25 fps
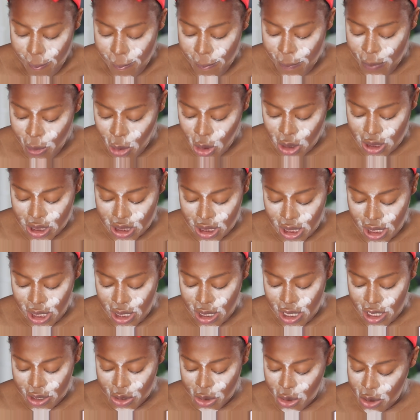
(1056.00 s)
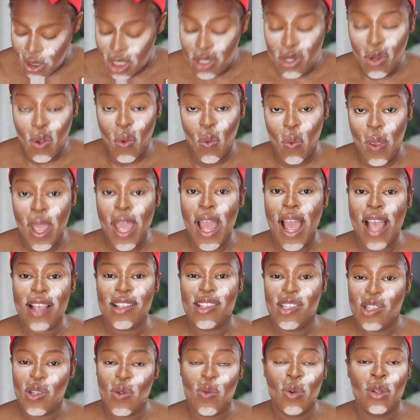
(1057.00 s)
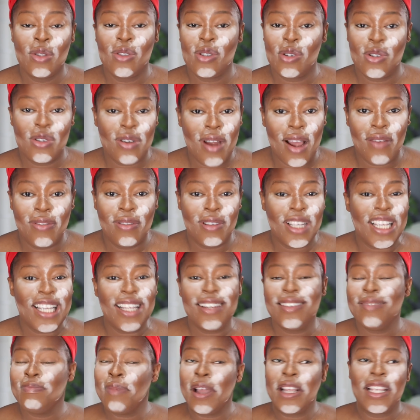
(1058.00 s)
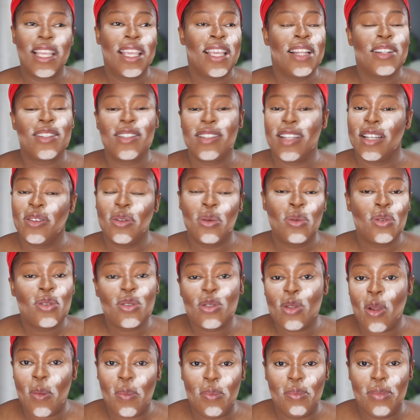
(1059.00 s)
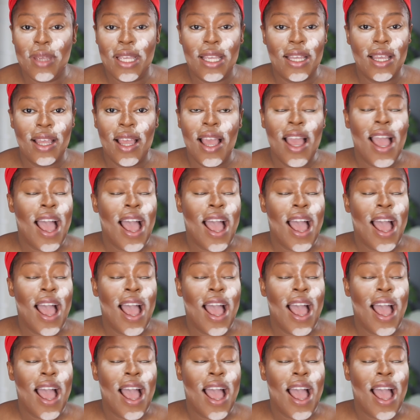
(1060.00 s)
But in a situation where I still want to travel, my kids, they don't stop me.